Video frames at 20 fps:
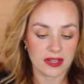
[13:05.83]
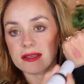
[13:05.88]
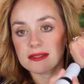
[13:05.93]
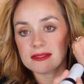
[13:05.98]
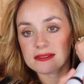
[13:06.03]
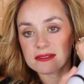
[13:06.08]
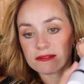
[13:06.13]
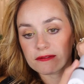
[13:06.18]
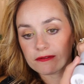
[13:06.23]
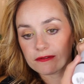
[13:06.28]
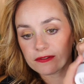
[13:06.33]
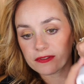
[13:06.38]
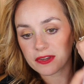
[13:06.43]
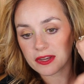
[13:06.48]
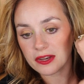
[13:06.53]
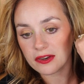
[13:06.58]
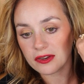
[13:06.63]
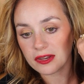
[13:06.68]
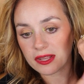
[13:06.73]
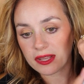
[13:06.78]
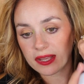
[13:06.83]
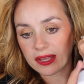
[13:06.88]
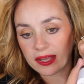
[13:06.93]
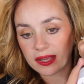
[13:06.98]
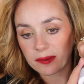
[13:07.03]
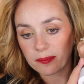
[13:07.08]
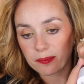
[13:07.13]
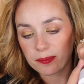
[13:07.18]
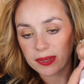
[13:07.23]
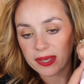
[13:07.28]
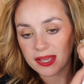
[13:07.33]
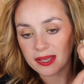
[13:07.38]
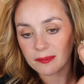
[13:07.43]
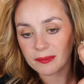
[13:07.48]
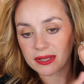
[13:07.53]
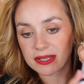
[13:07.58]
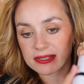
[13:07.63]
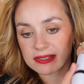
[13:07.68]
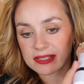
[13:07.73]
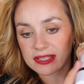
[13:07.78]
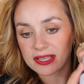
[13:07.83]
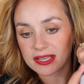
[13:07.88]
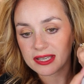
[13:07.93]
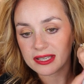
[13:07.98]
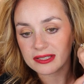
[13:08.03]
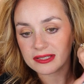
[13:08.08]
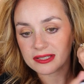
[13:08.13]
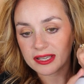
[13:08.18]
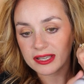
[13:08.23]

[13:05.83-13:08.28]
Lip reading: It's very pigmented.